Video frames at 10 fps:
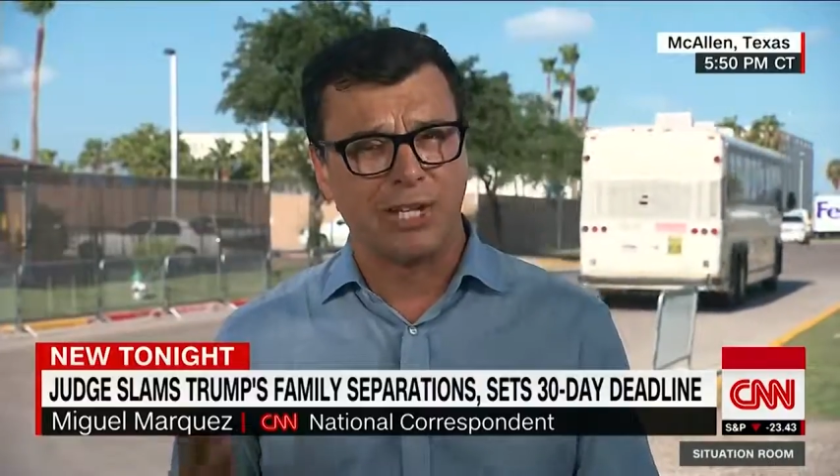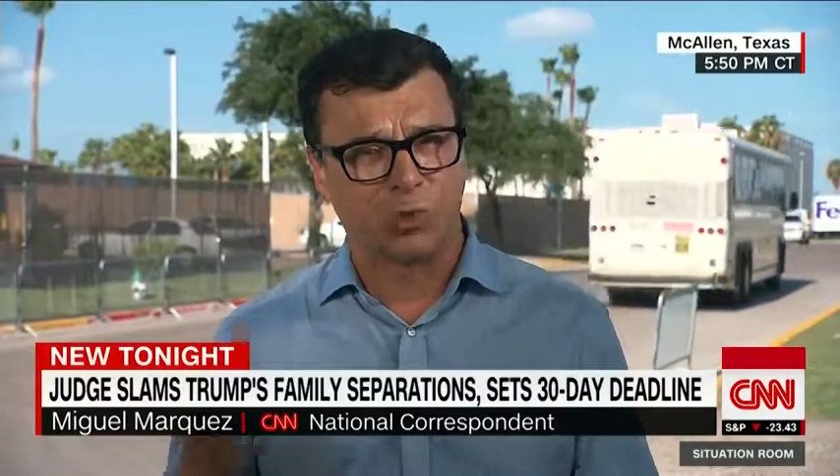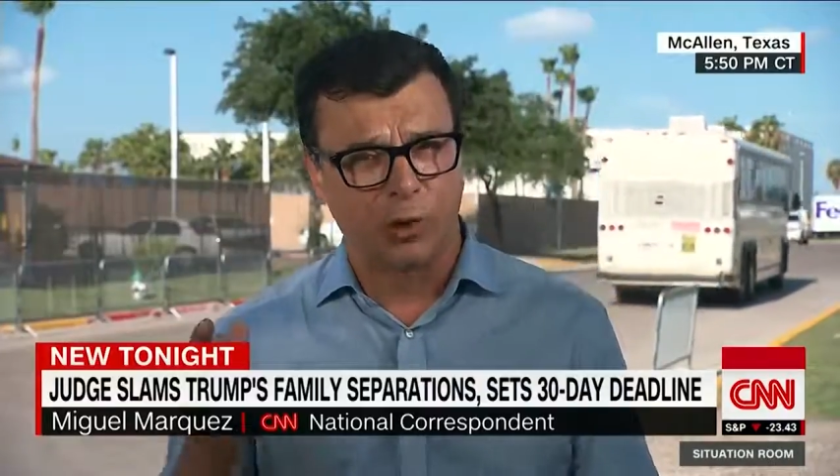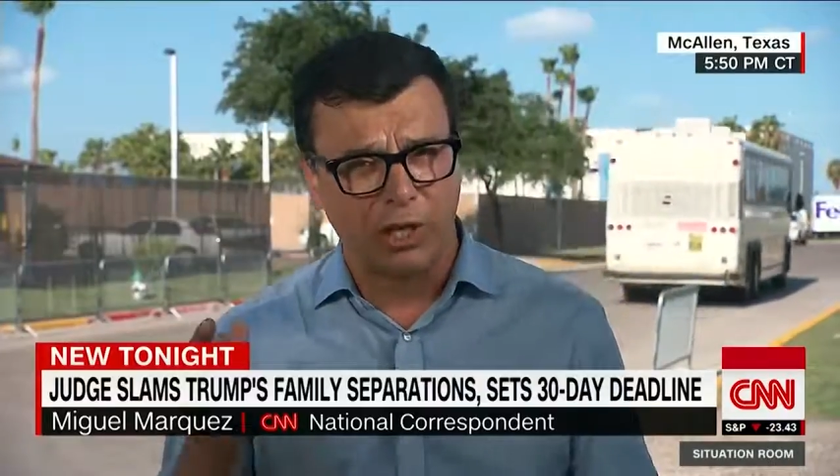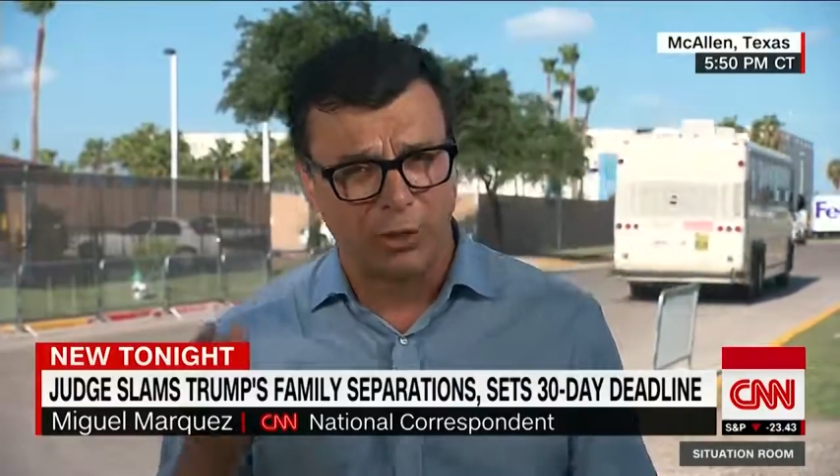is
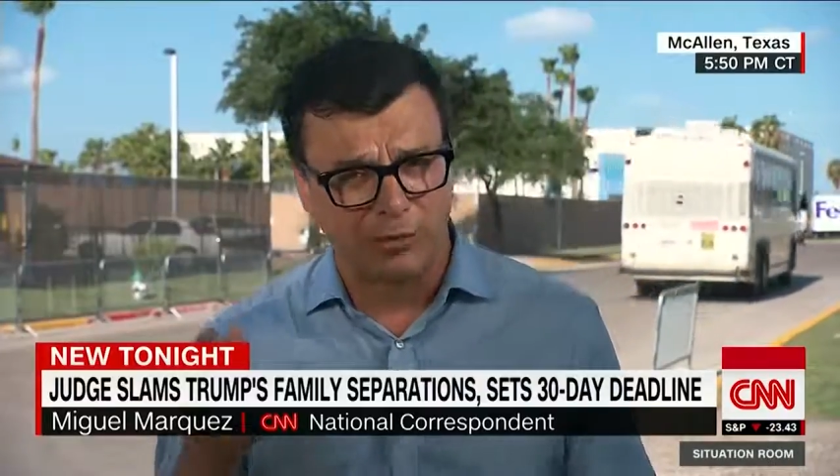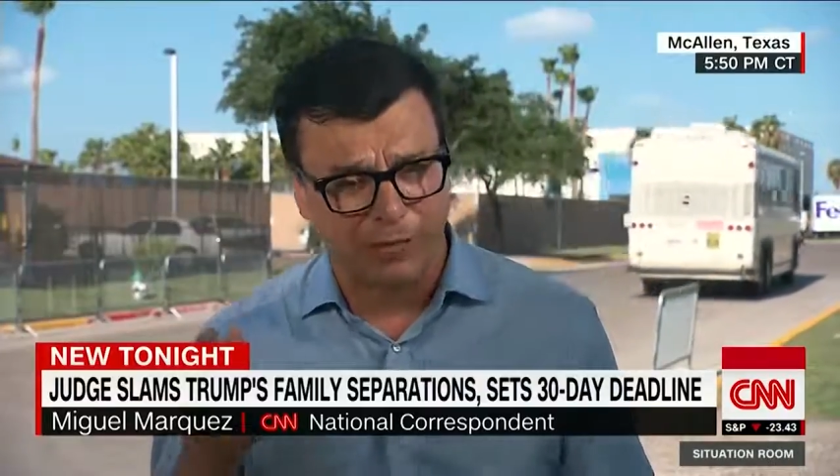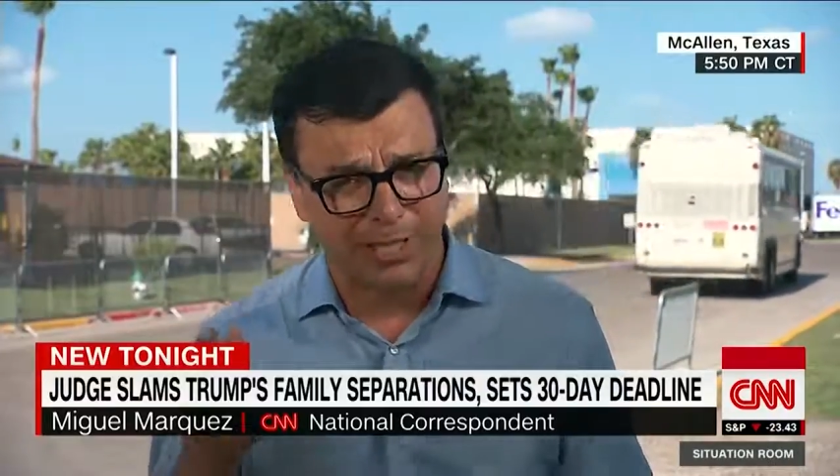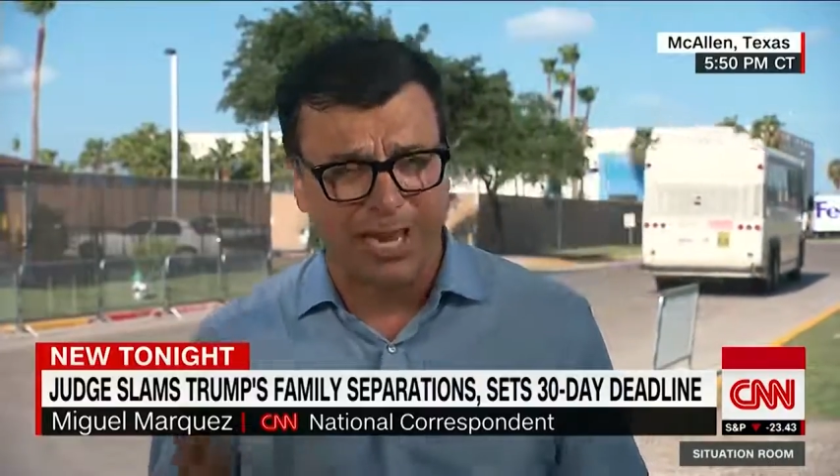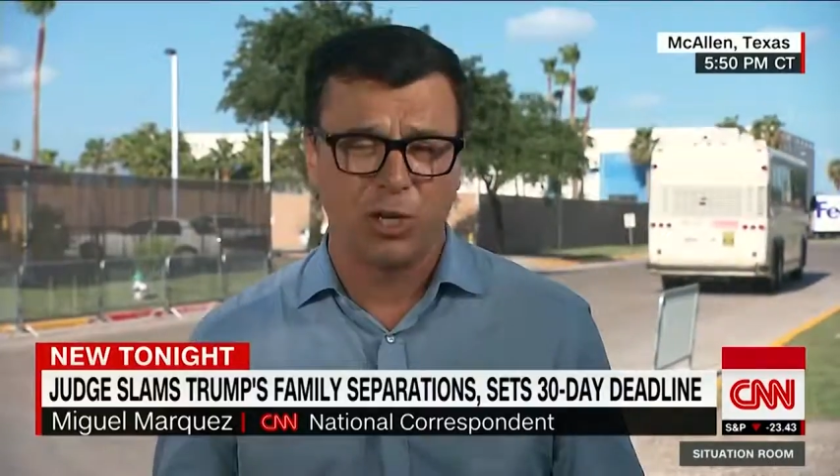
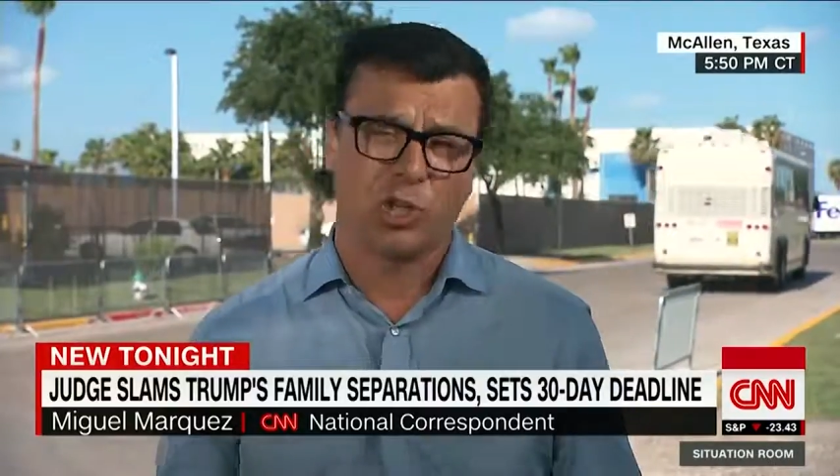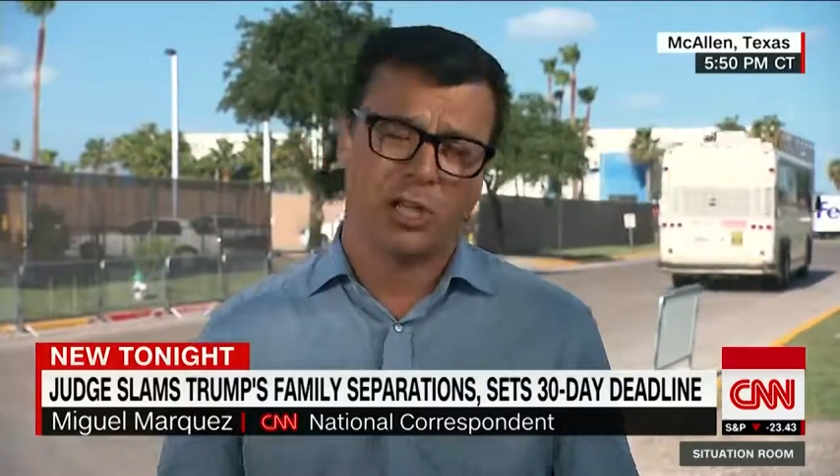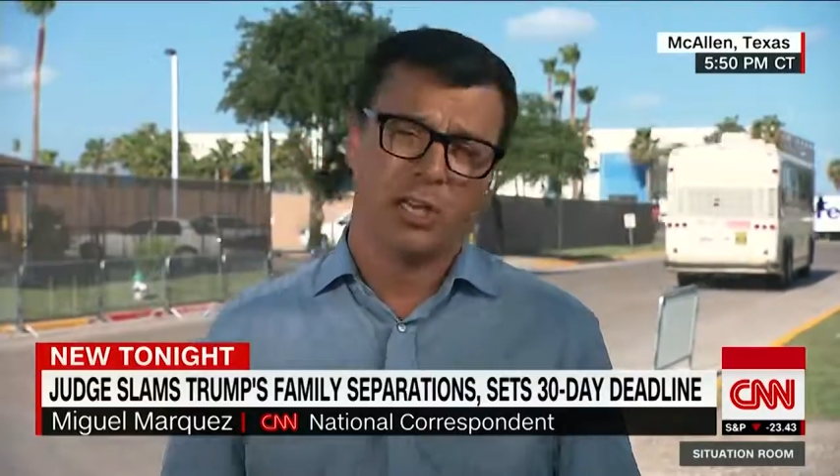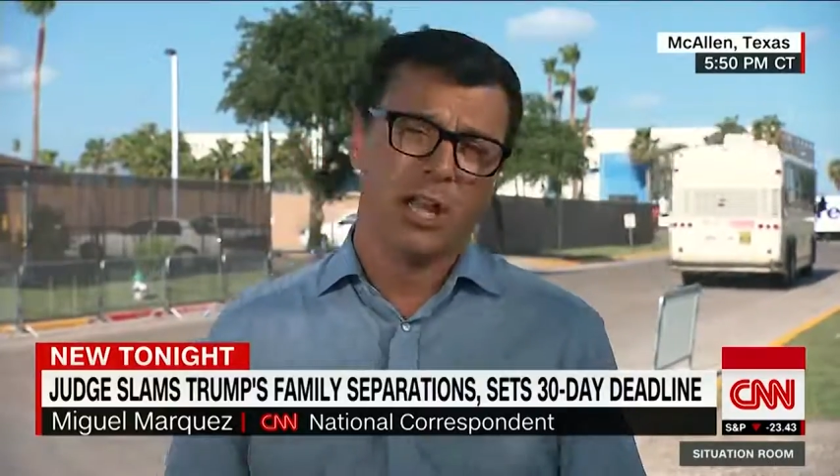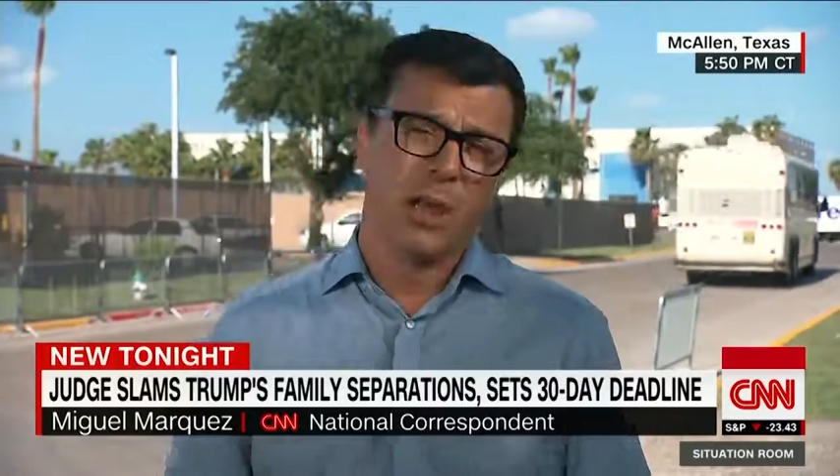reunification,